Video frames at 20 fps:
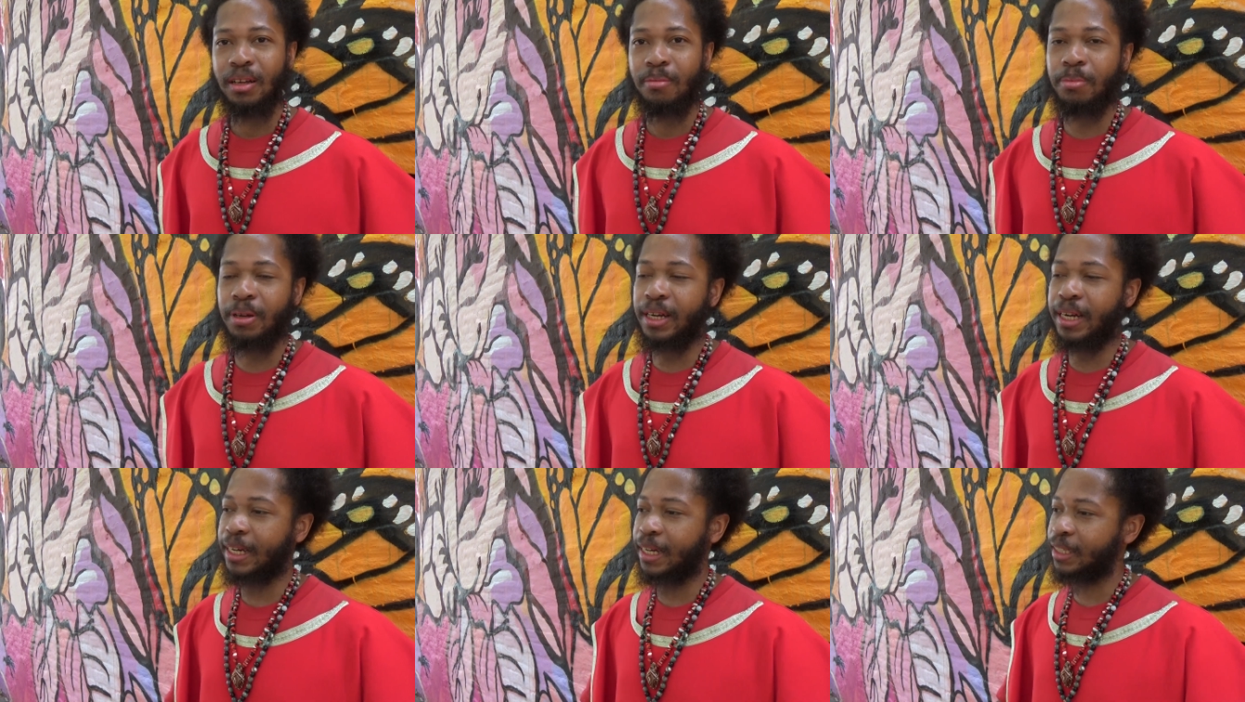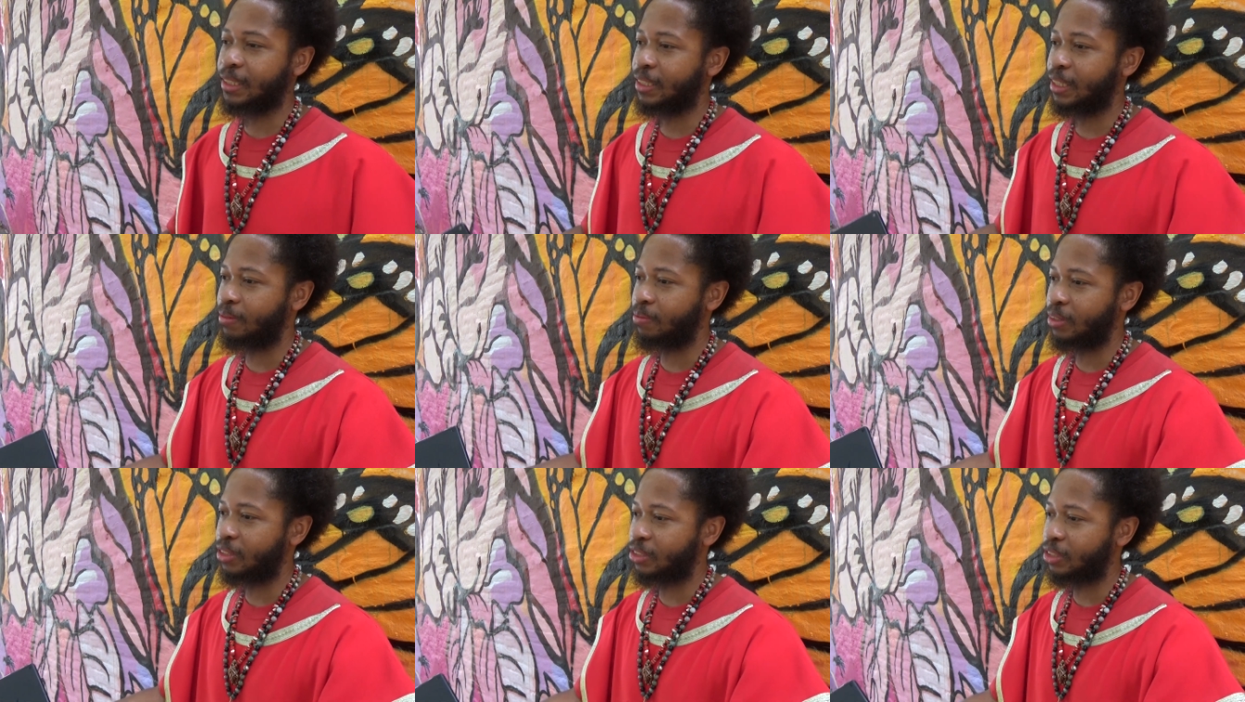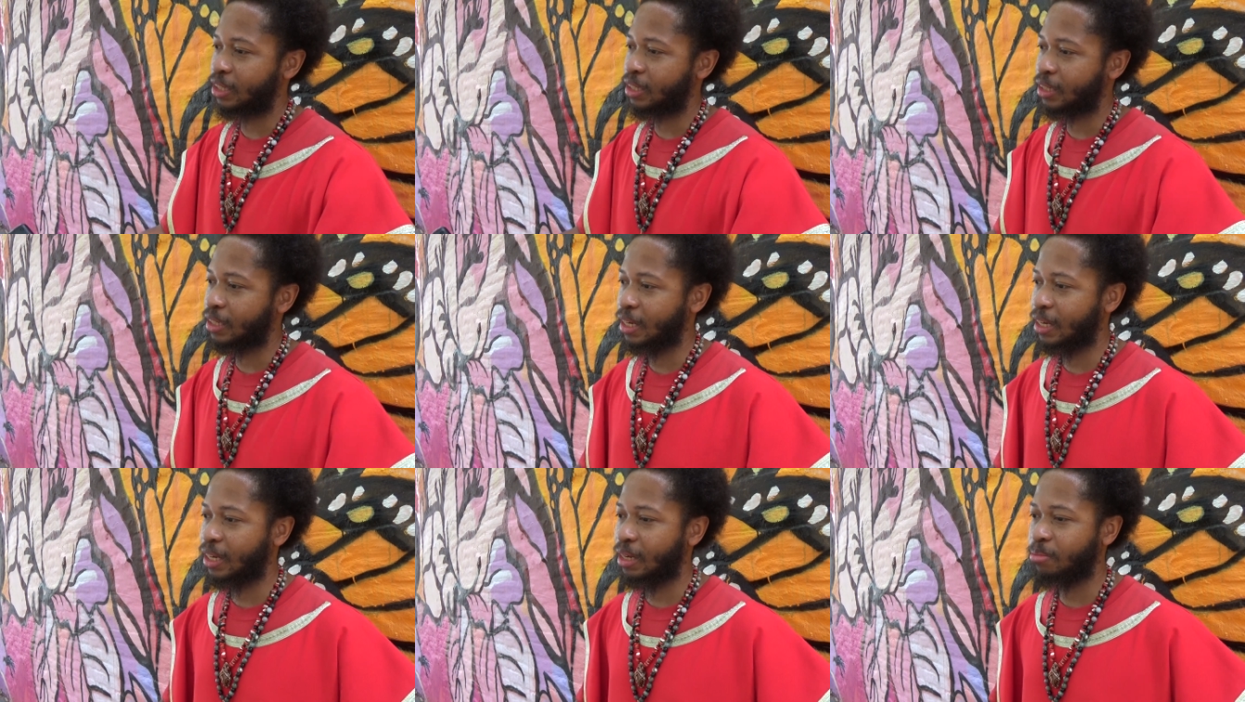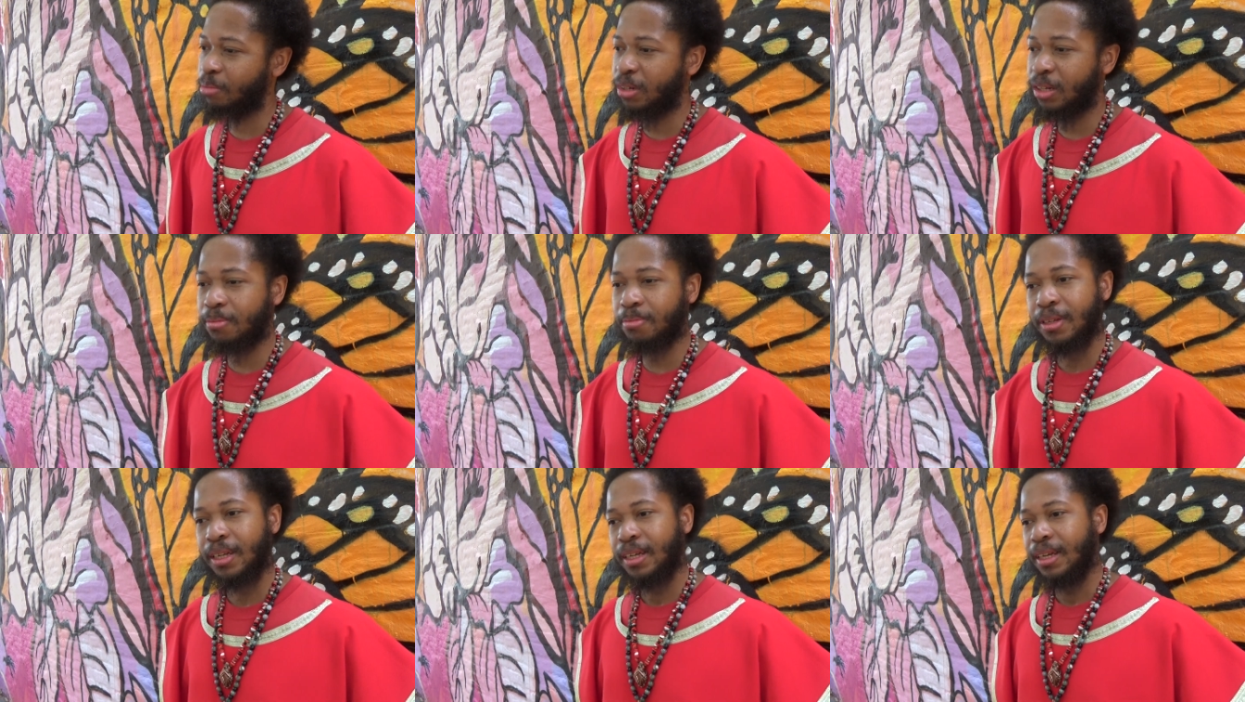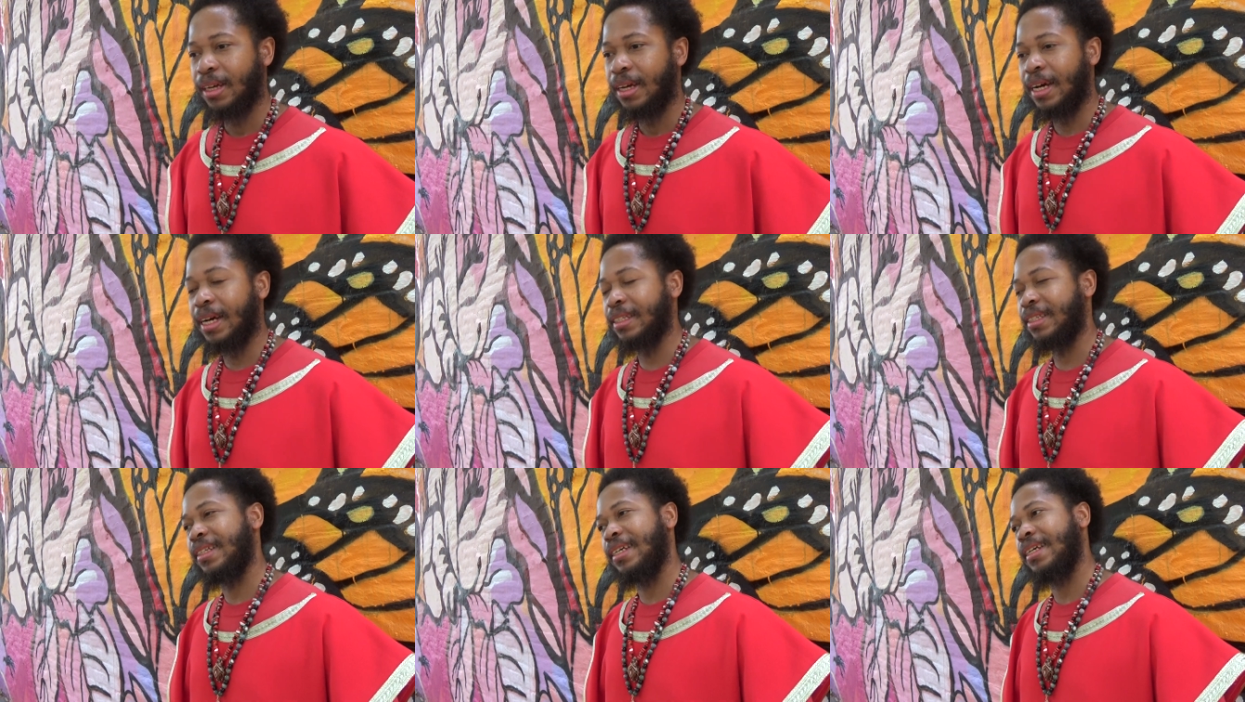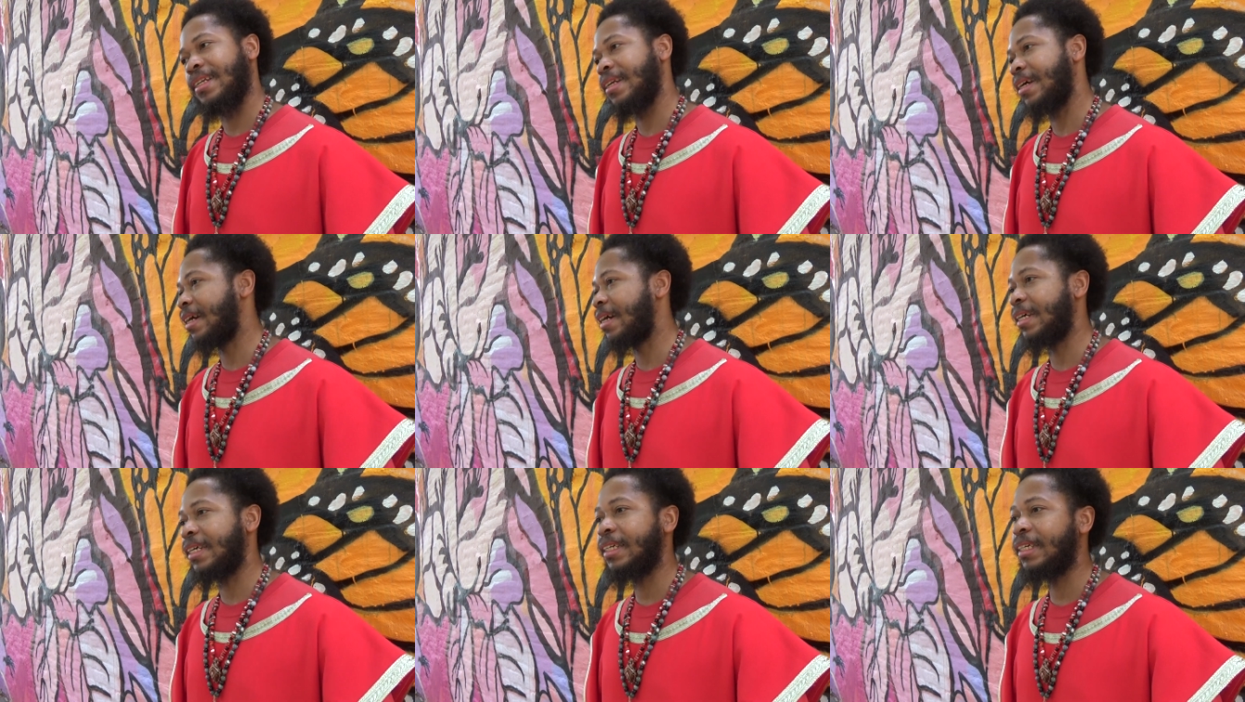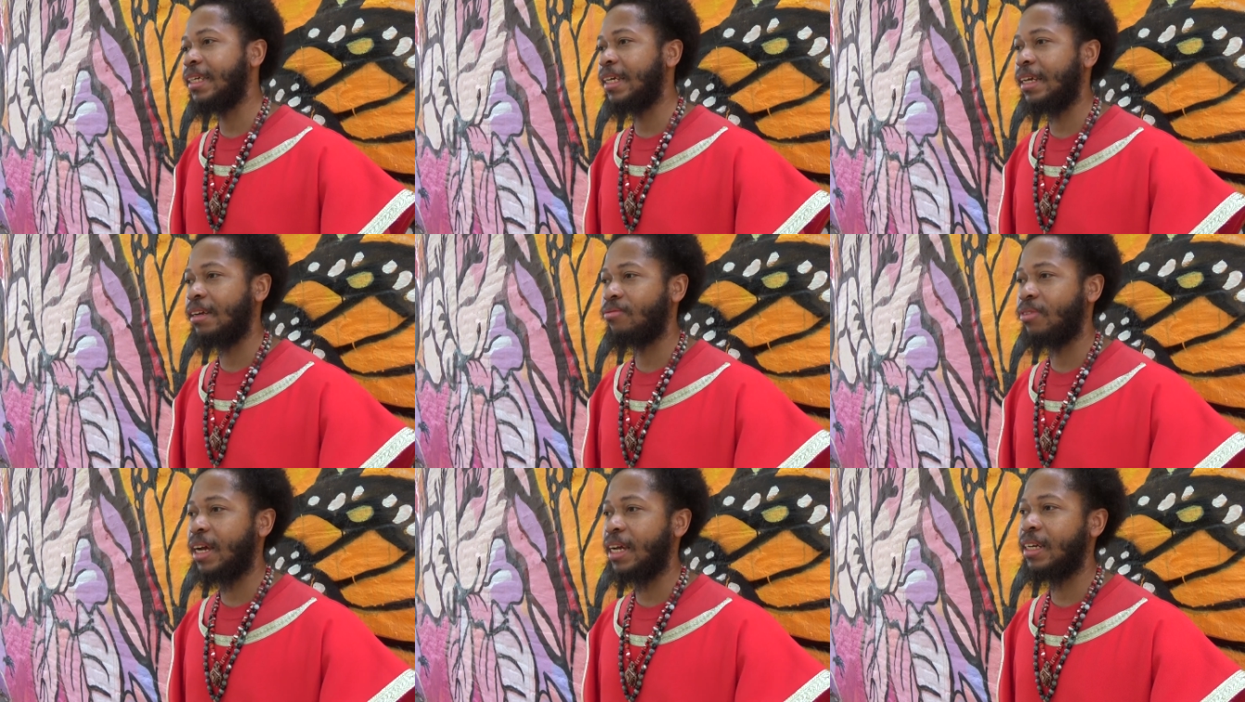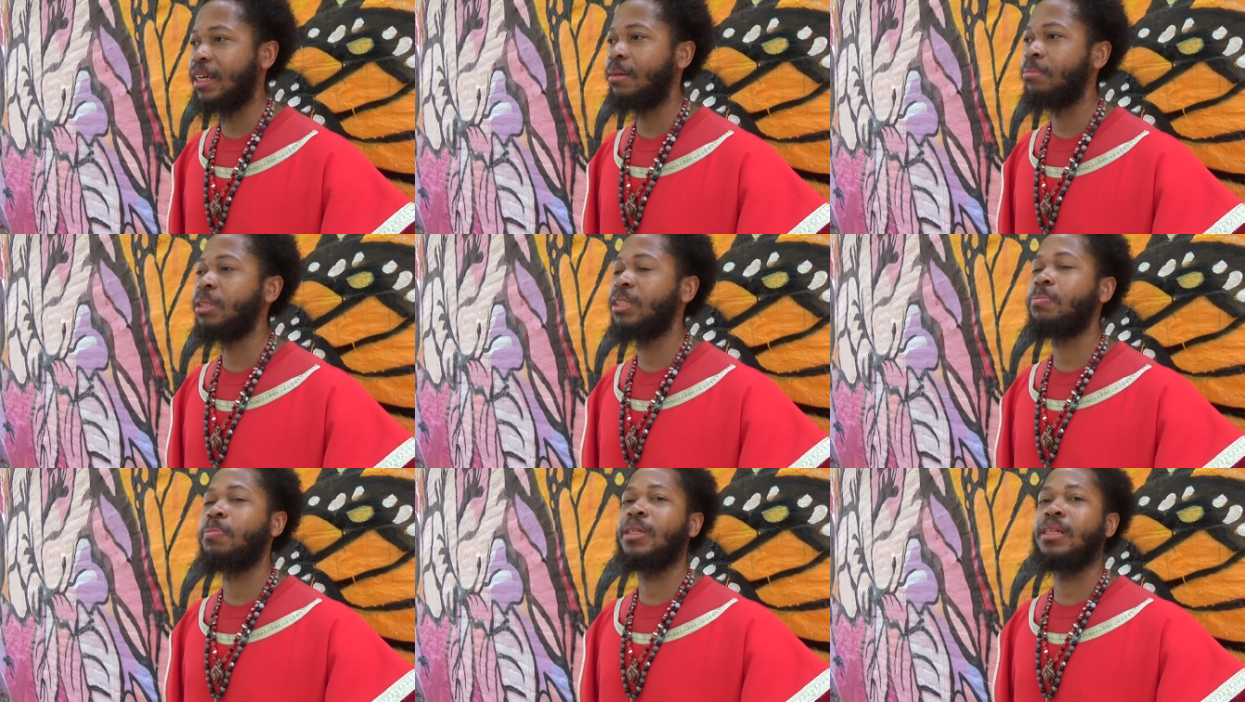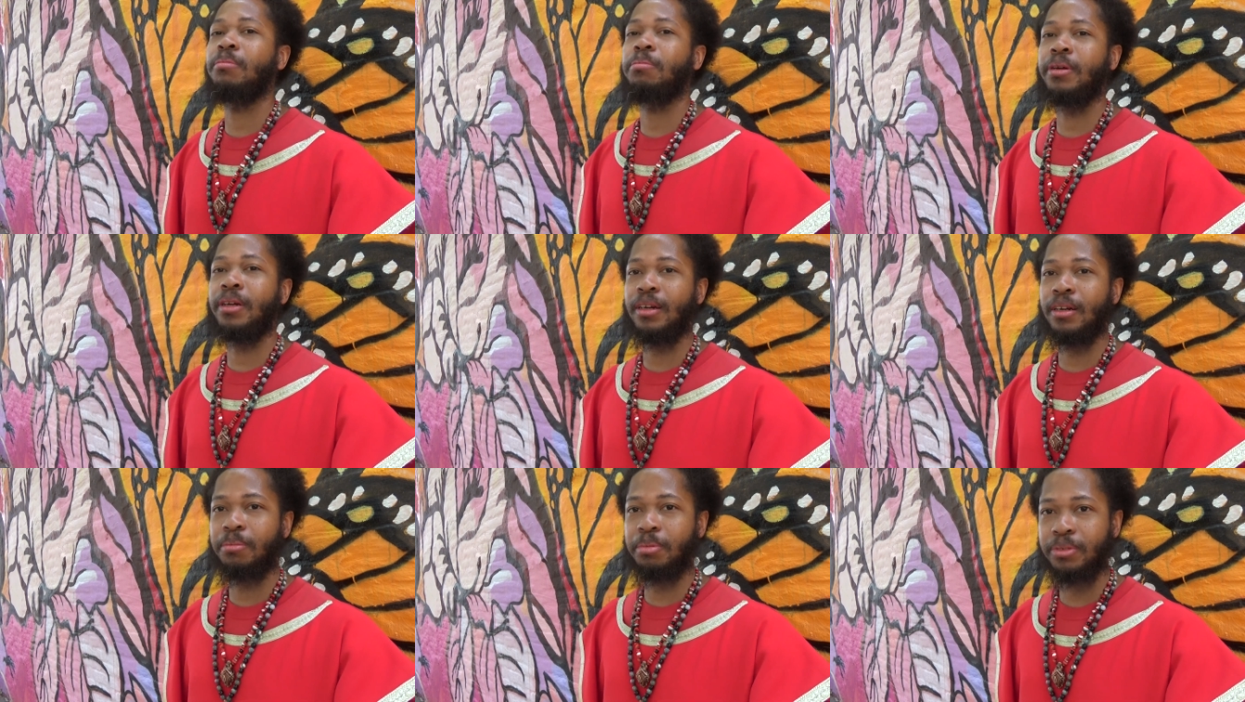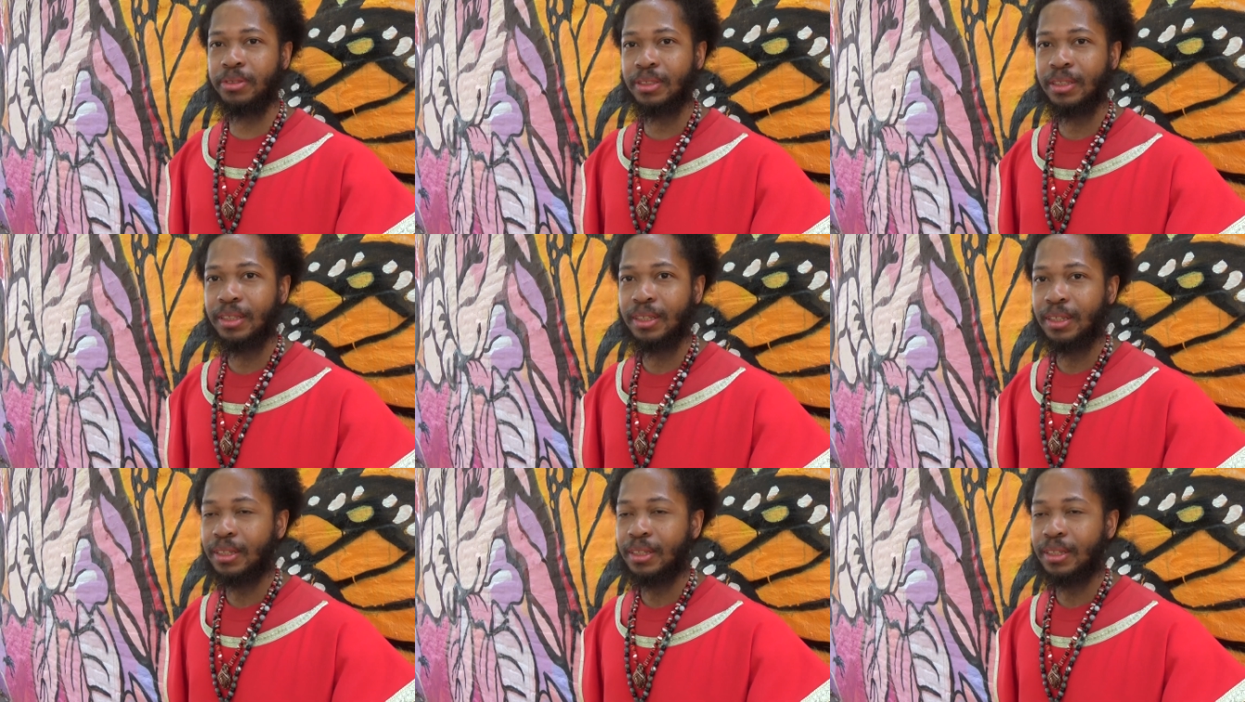But like I say, when Jake came up, I say, nah, he ain't right. Let me speak in parables.